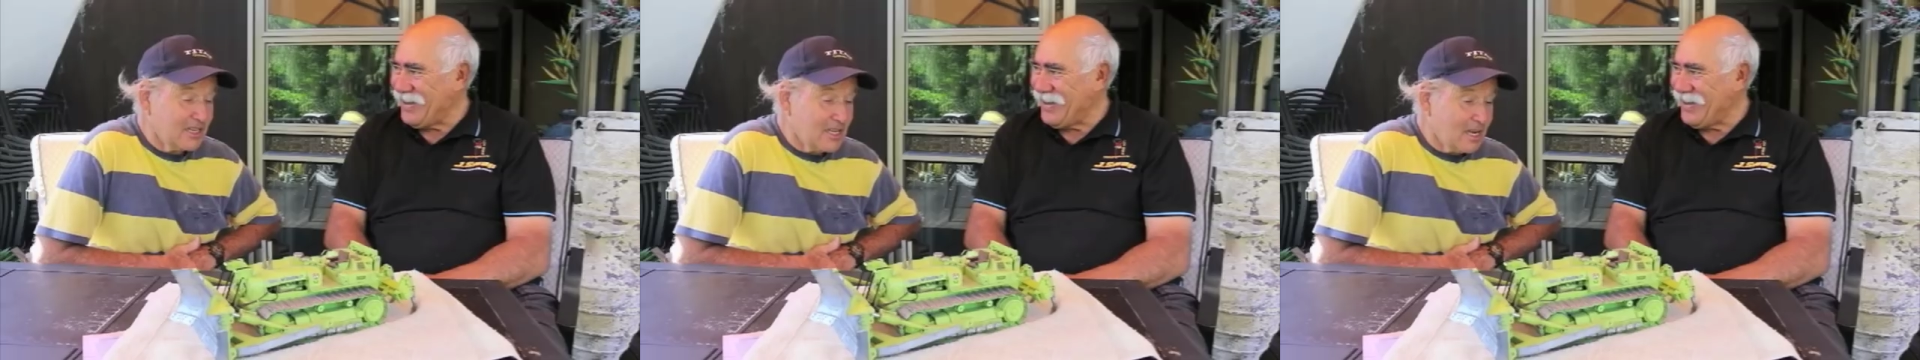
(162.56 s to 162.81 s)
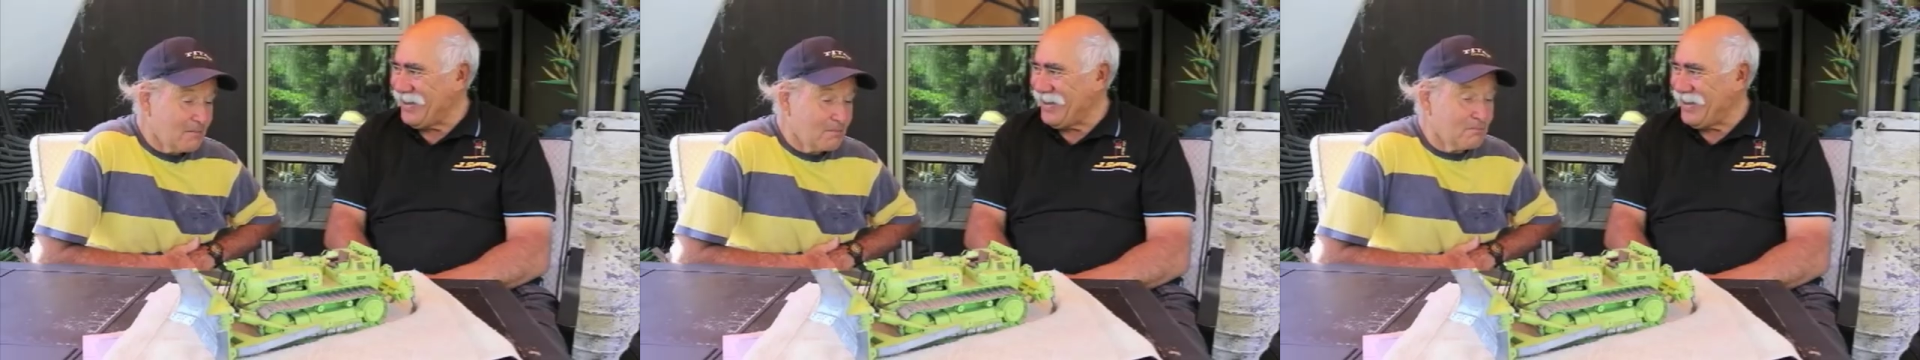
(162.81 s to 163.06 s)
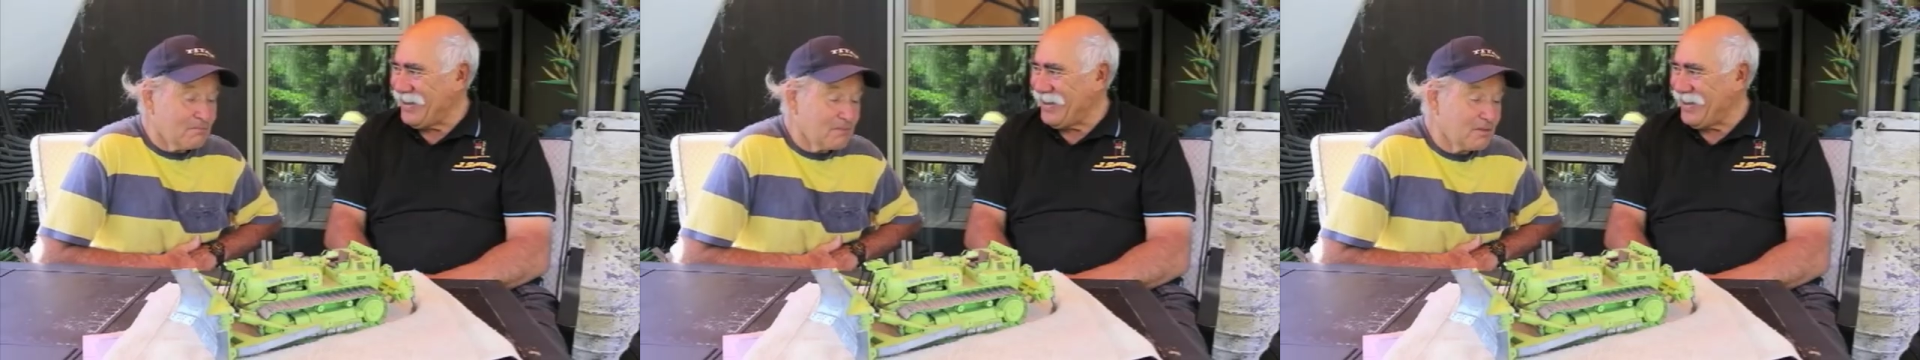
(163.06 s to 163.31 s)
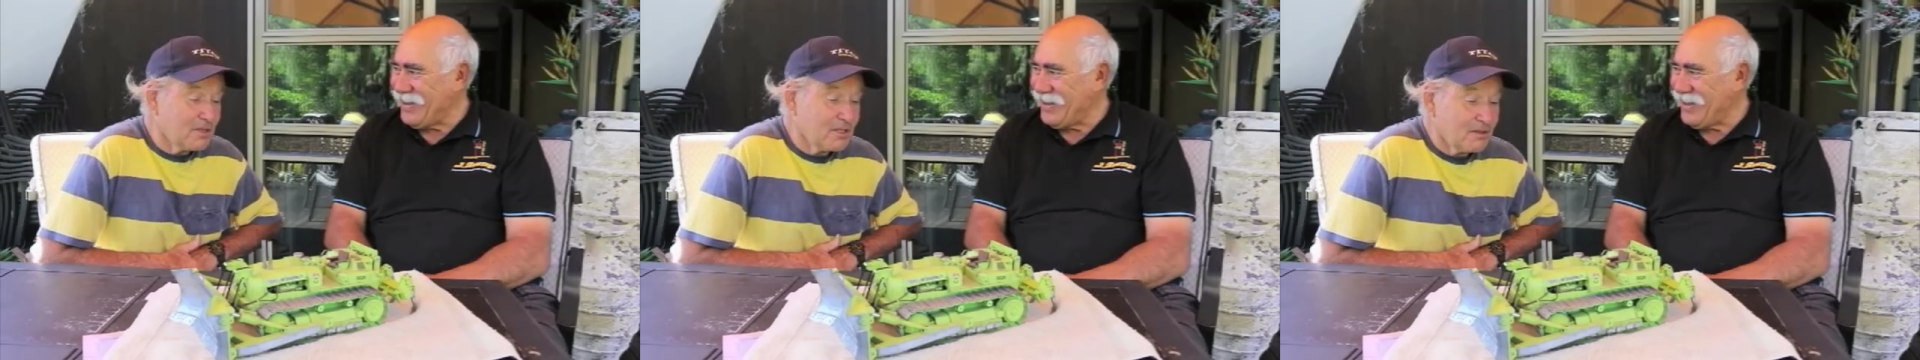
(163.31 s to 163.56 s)
Speaker 1: the
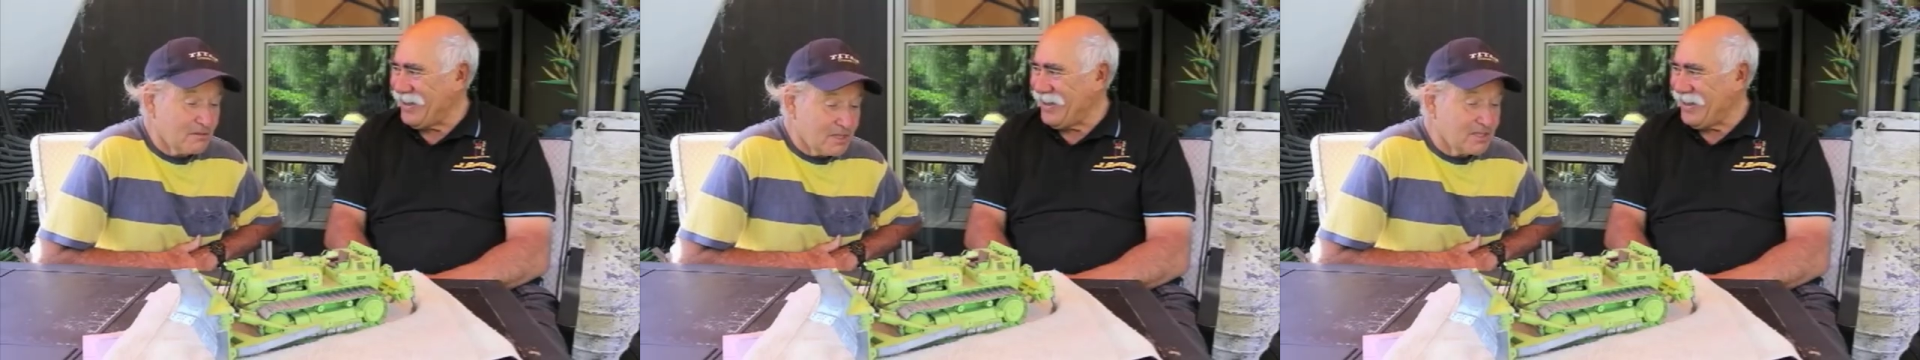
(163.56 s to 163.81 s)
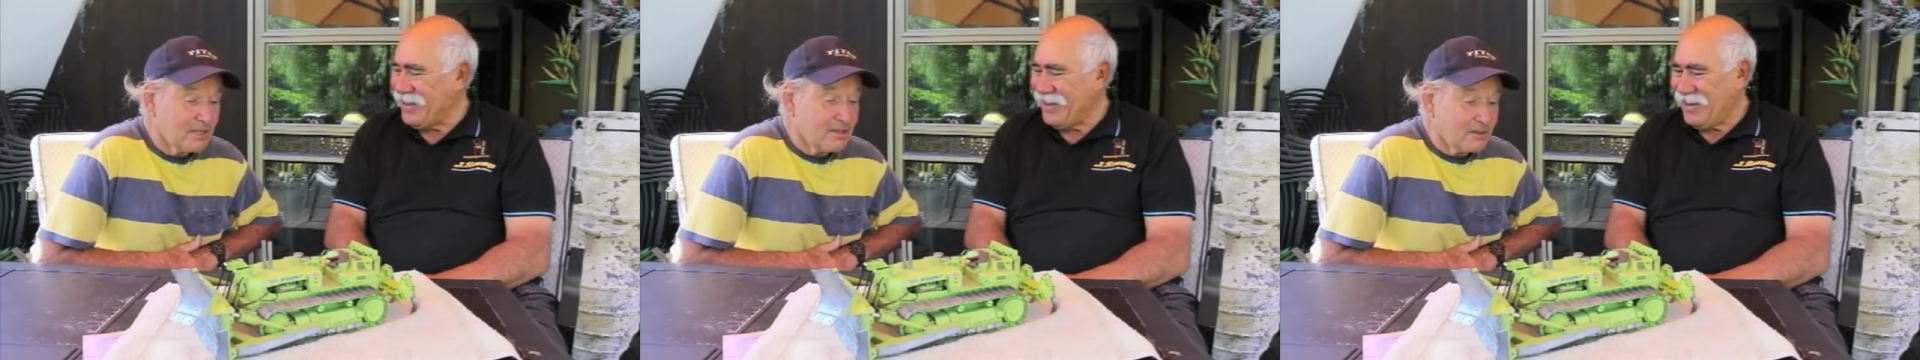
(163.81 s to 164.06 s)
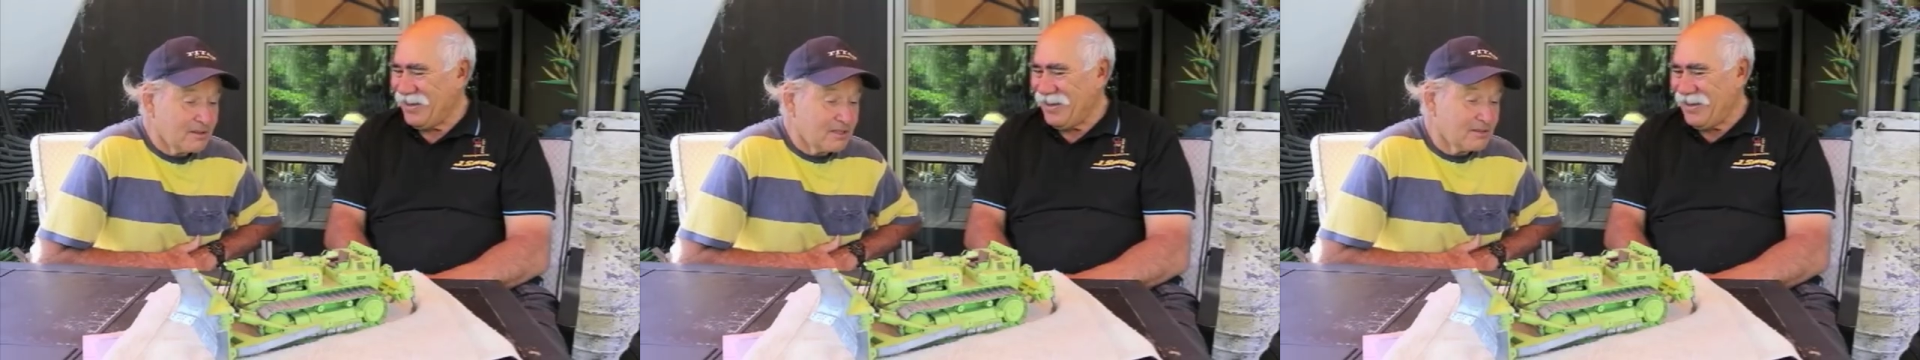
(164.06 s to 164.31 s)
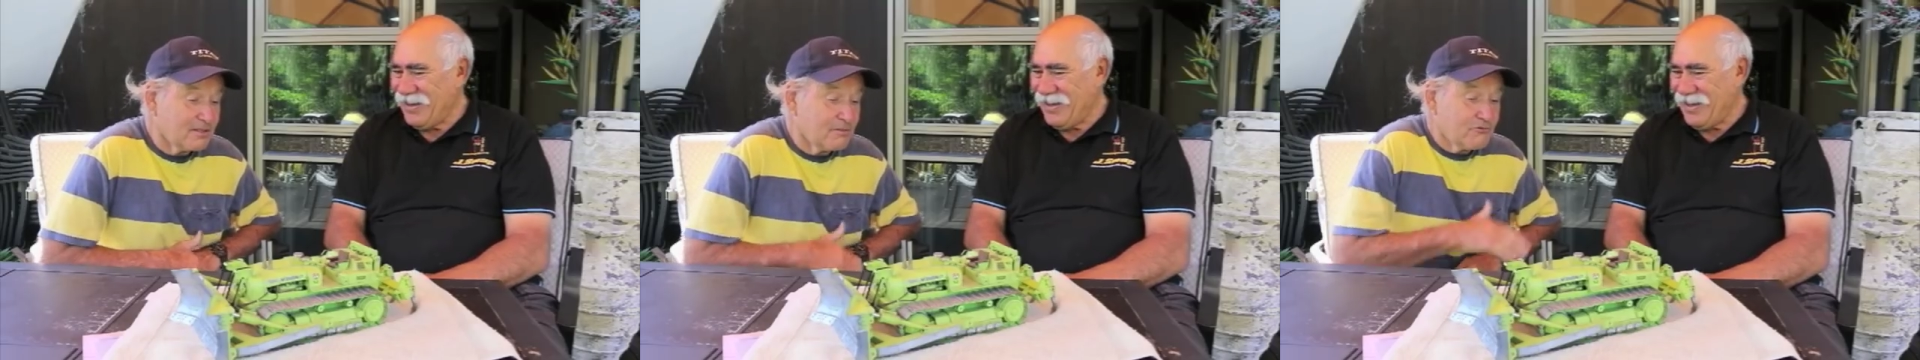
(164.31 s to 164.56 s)
um, the, the,
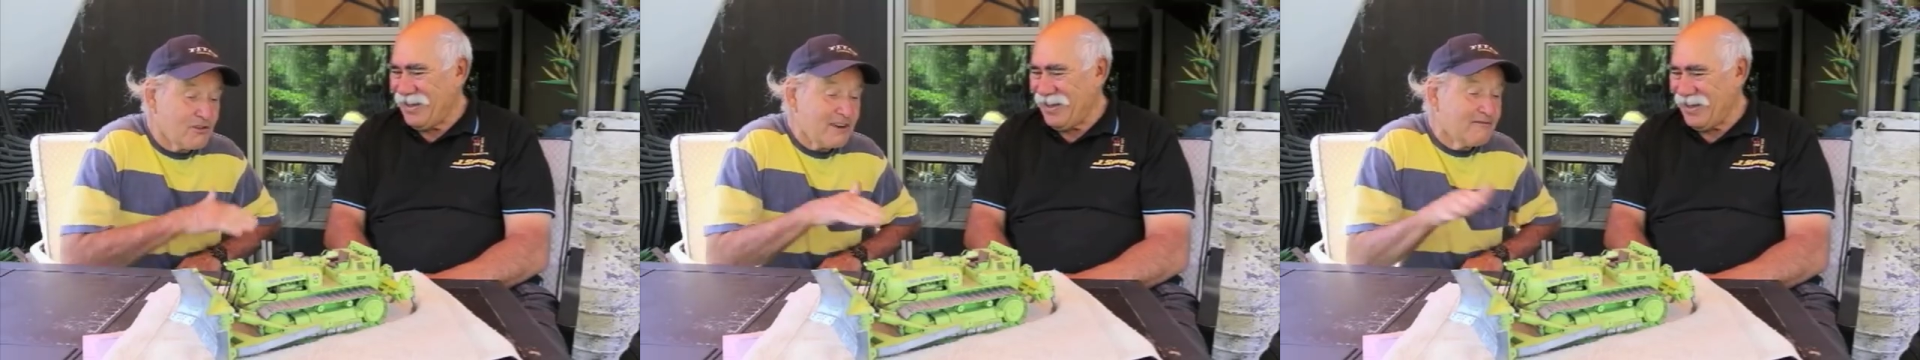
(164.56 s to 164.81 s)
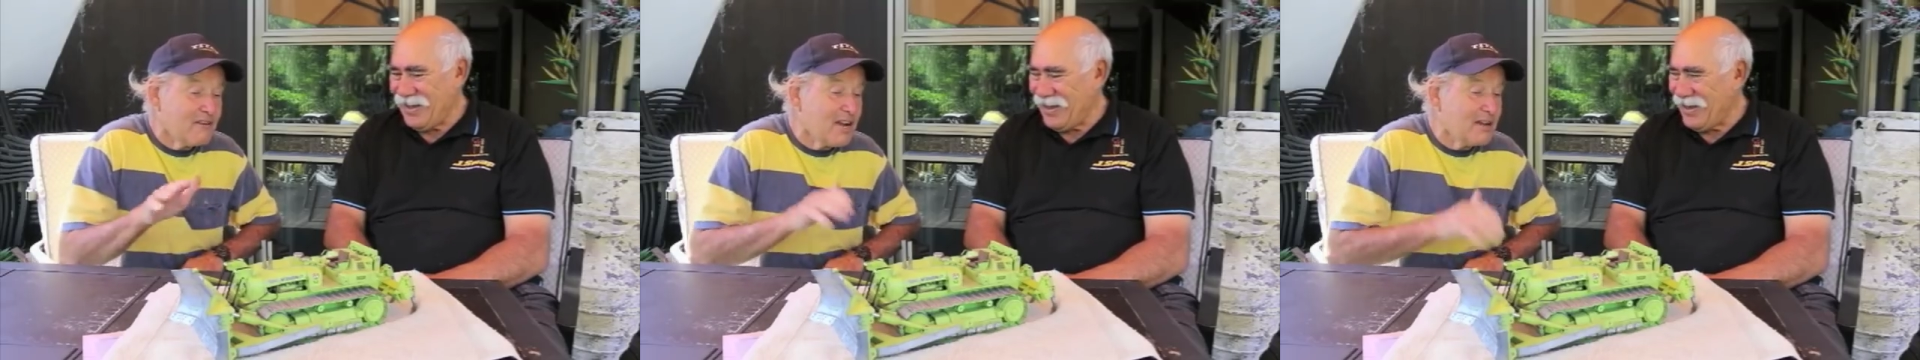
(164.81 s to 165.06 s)
the track